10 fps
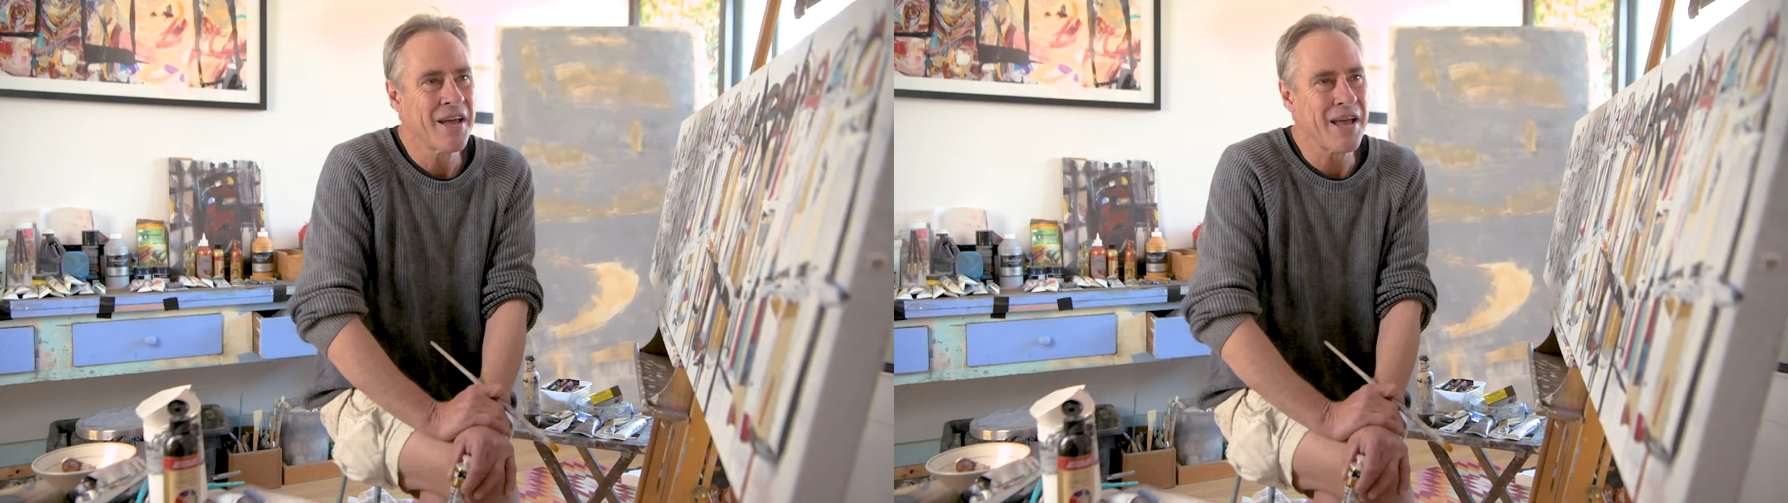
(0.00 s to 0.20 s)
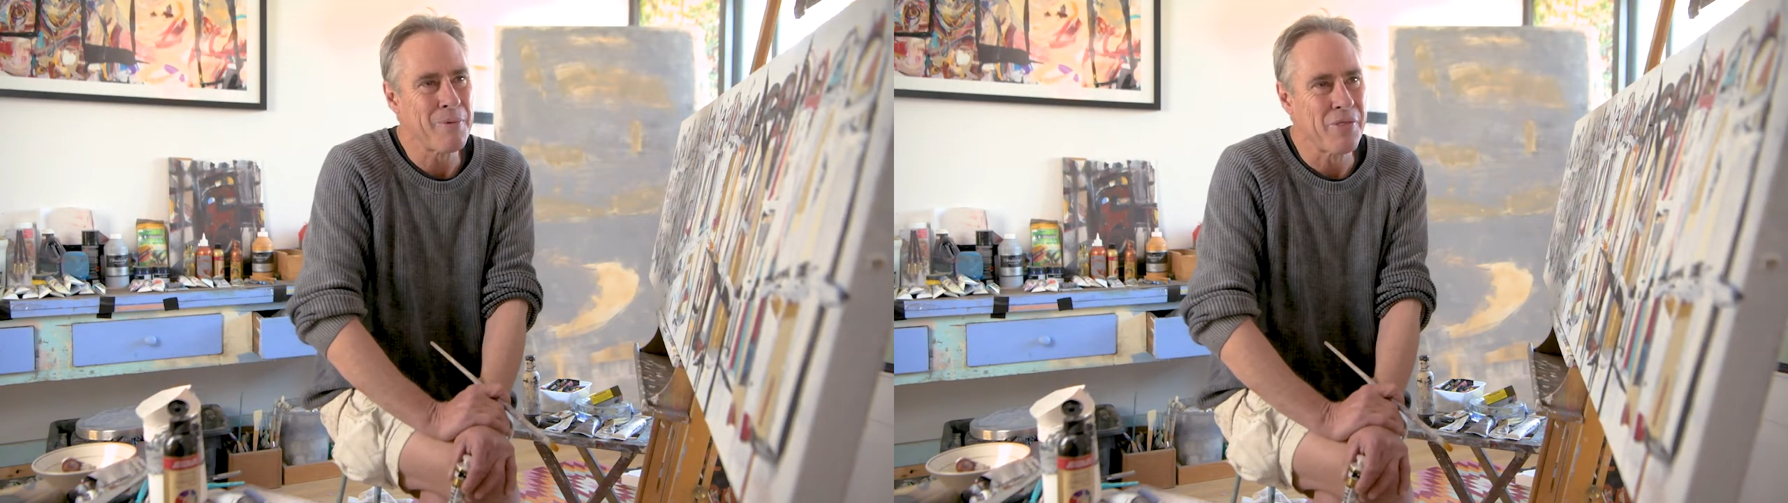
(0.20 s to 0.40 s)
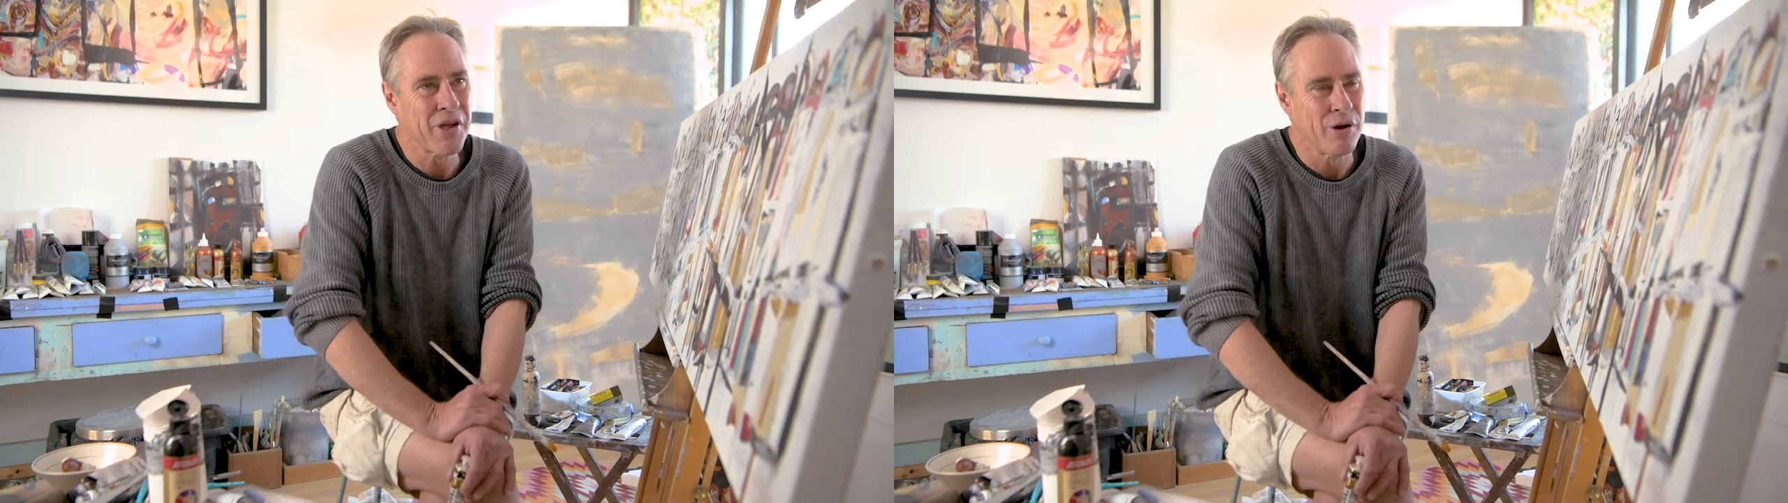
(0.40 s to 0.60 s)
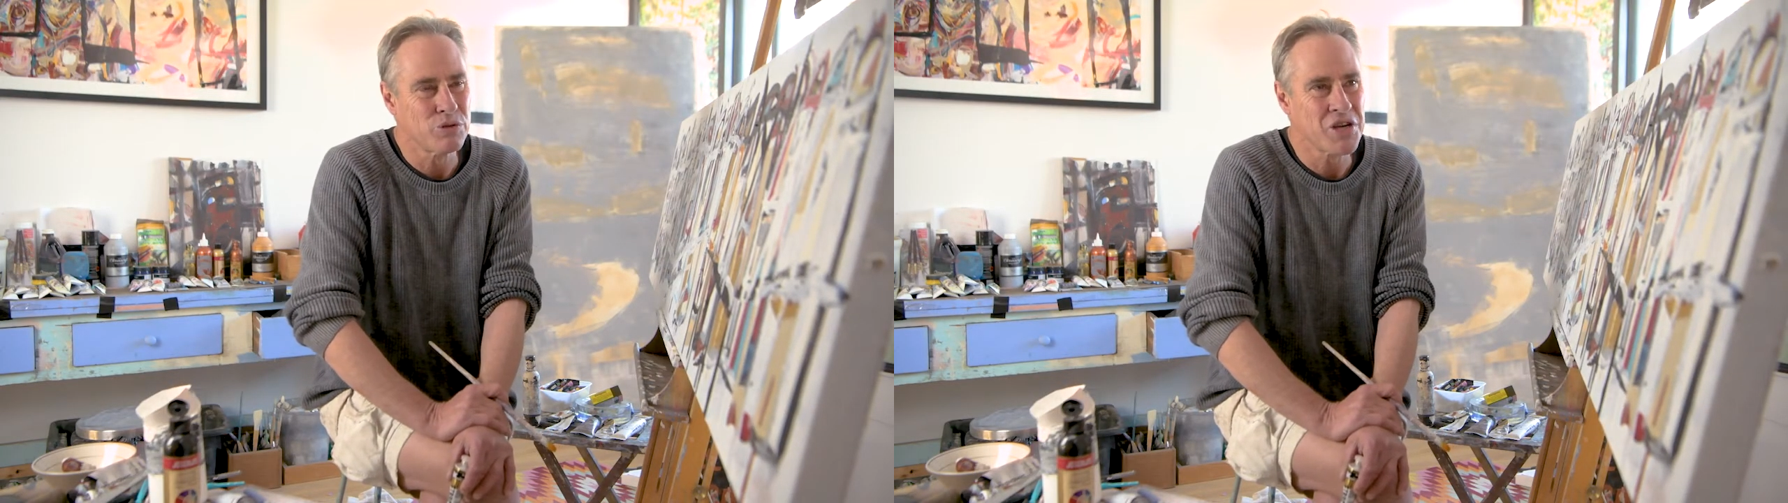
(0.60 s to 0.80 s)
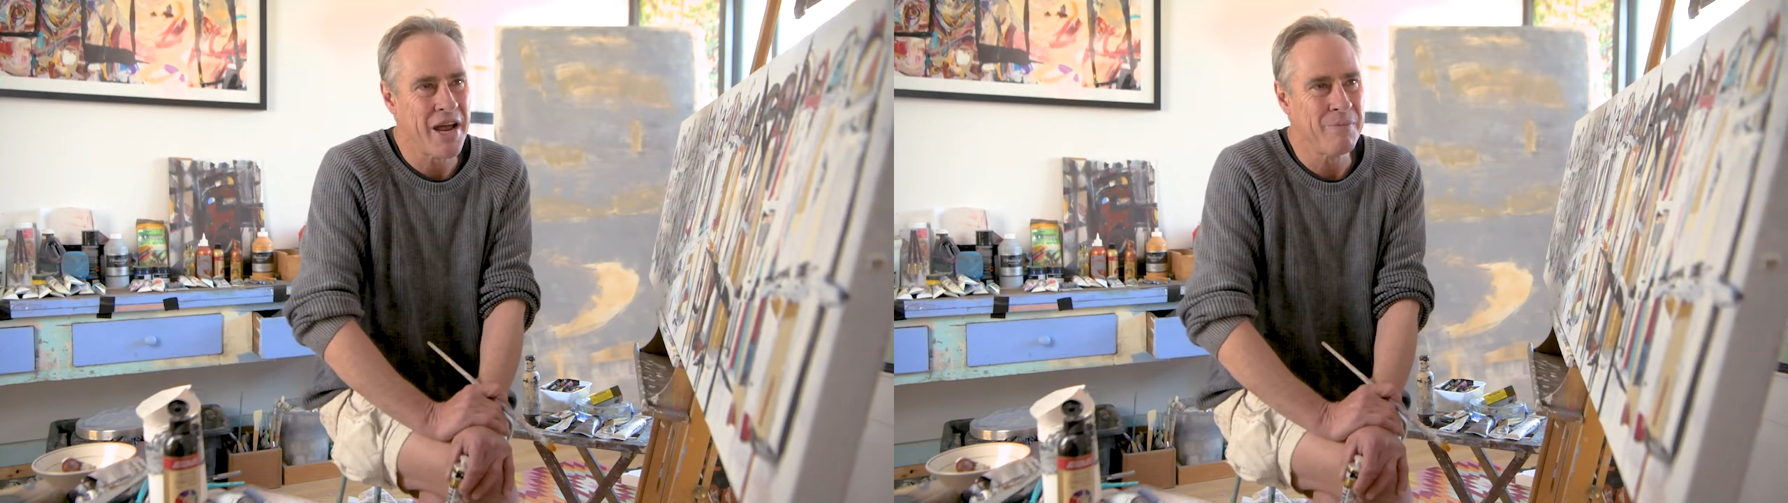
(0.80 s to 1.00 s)
a couple of the
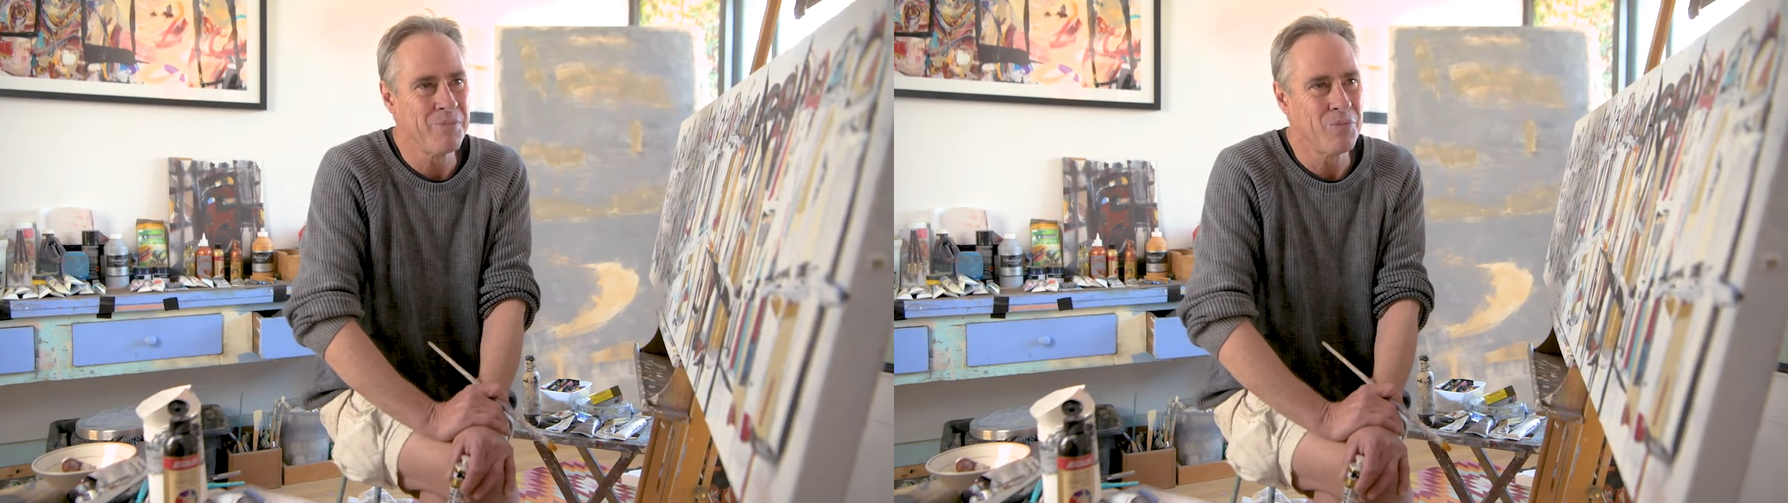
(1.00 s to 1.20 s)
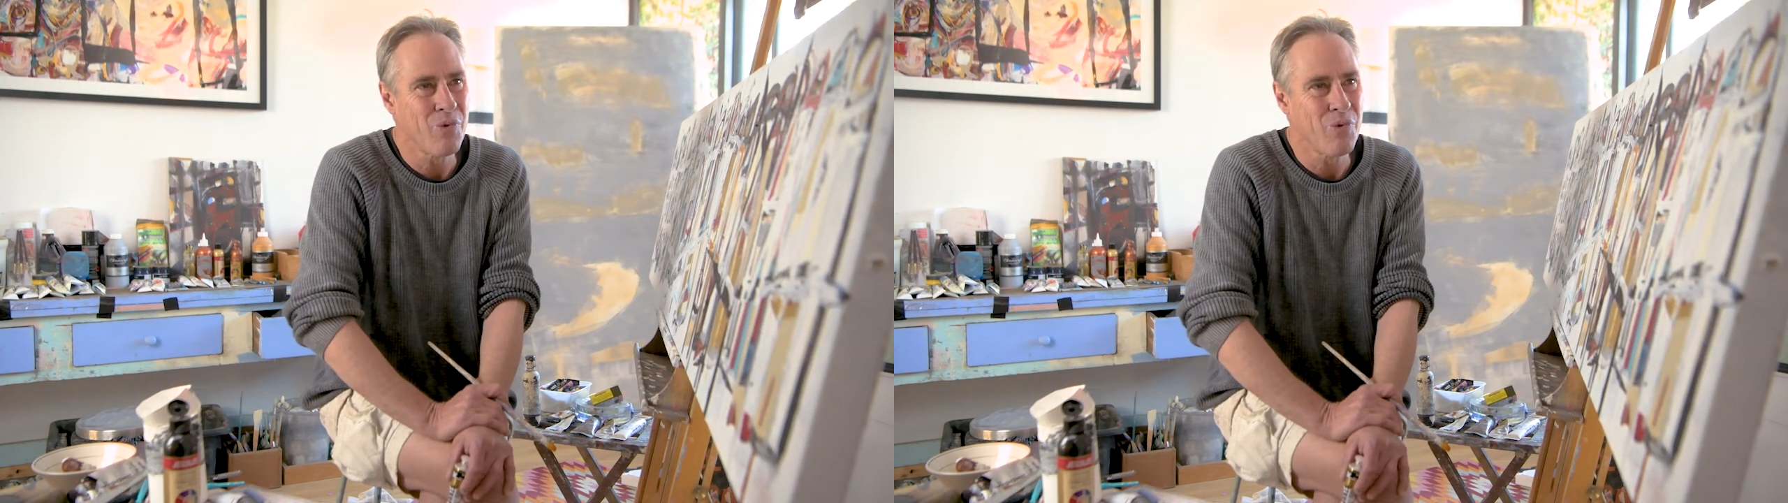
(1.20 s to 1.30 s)
girls came